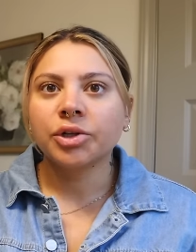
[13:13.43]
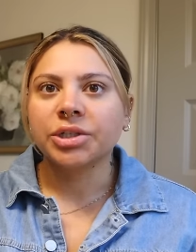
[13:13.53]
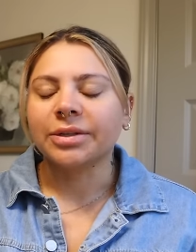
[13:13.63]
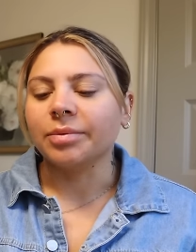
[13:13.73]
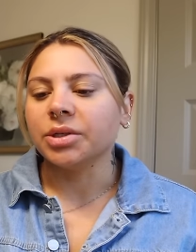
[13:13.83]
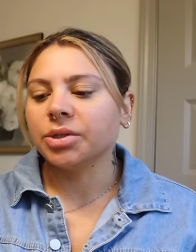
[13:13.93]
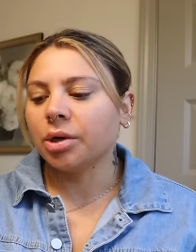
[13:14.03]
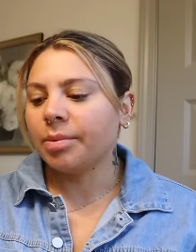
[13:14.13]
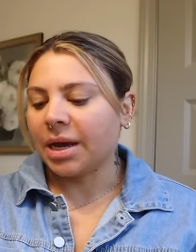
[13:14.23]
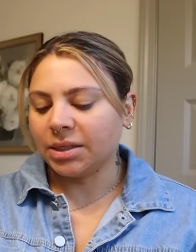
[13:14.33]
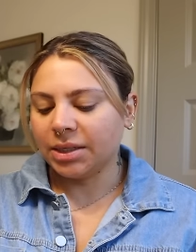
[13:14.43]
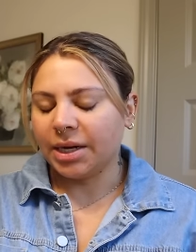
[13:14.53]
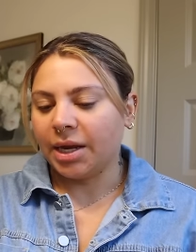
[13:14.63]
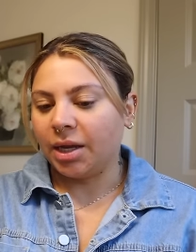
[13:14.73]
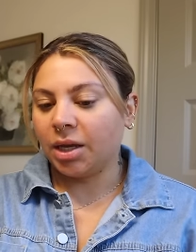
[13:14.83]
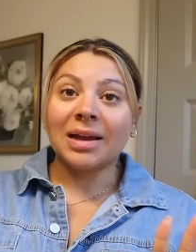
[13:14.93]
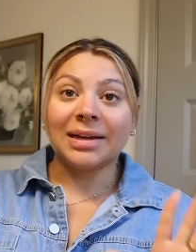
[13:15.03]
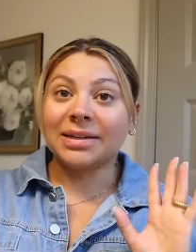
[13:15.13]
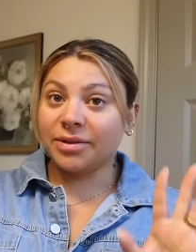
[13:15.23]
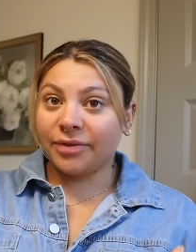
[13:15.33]
allergies have been so bad today.
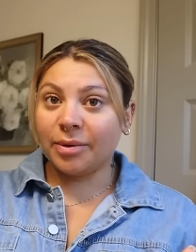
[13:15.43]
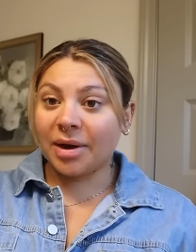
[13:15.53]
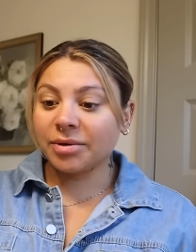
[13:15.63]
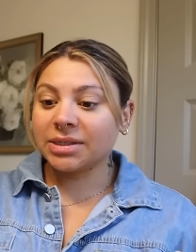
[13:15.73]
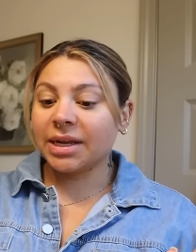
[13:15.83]
It's a few hours